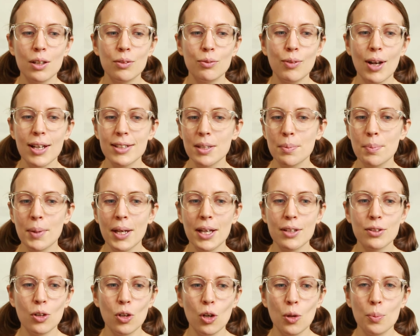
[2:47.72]

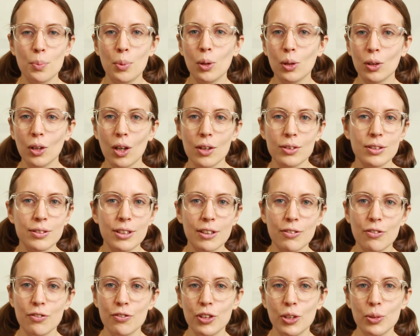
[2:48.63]
recipes or put lots of
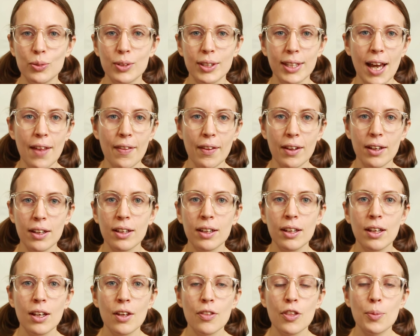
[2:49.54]
different fruit together.
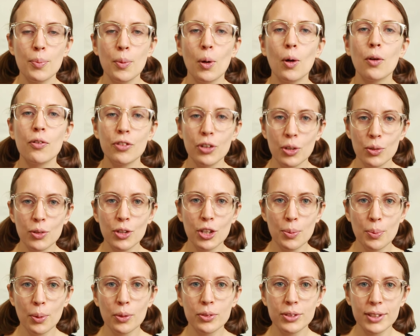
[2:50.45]
The more fruit that
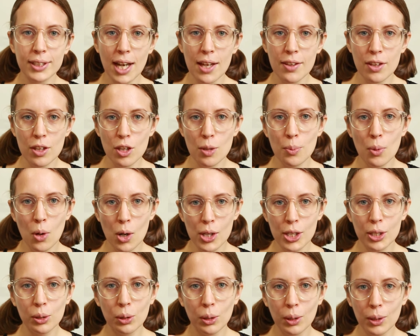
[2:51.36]
you put together, the more
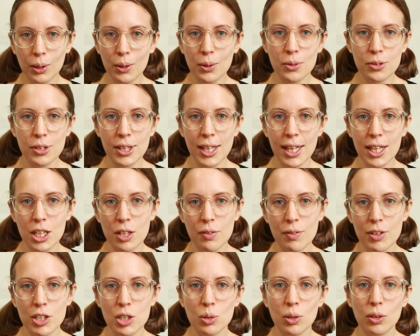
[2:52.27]
you'll lose the
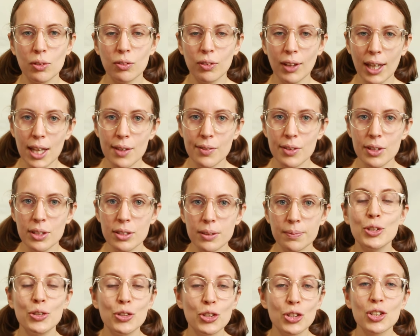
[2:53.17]
individual
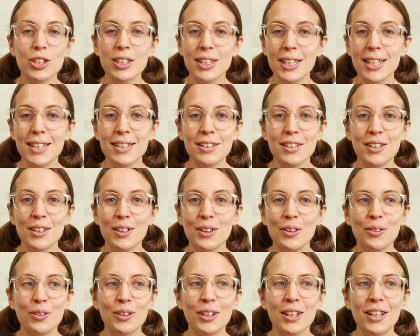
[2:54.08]
flavours. You just need
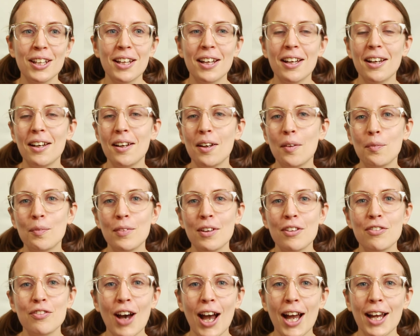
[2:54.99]
to
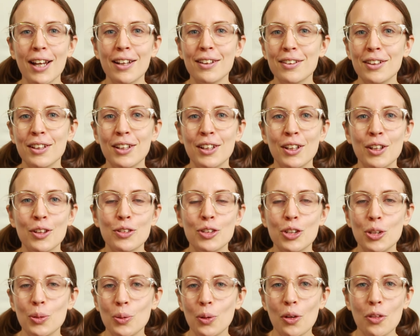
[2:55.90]
find
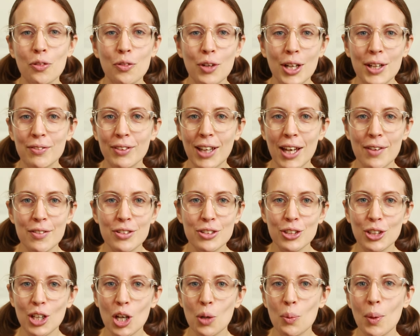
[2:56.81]
2 or 3 flavours
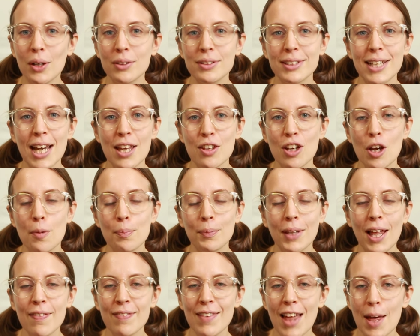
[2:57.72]
that go well together and
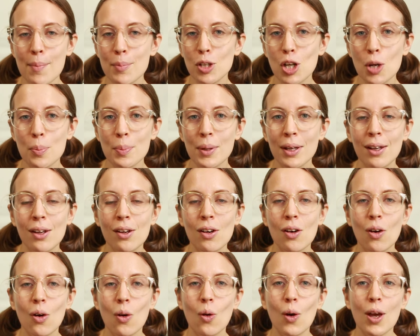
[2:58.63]
blend them up,
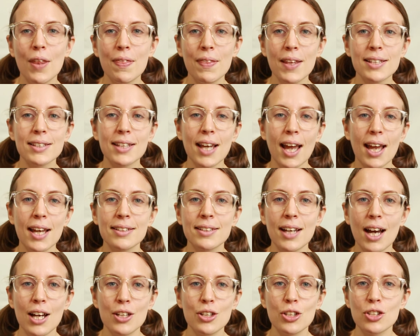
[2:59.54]
or in this
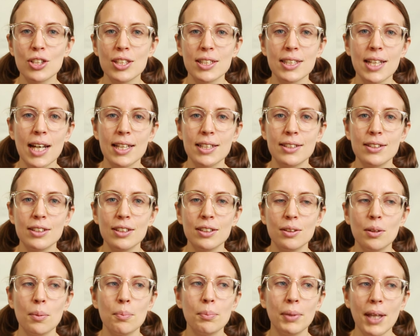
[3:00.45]
case I just decided
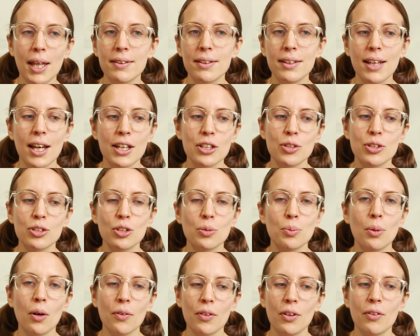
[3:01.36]
to blend the nectarines
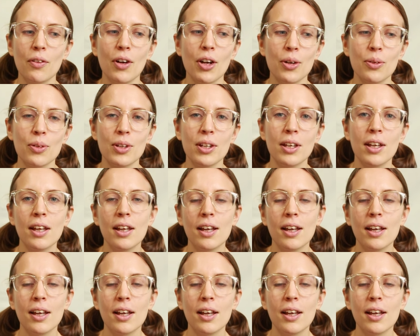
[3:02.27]
up on their own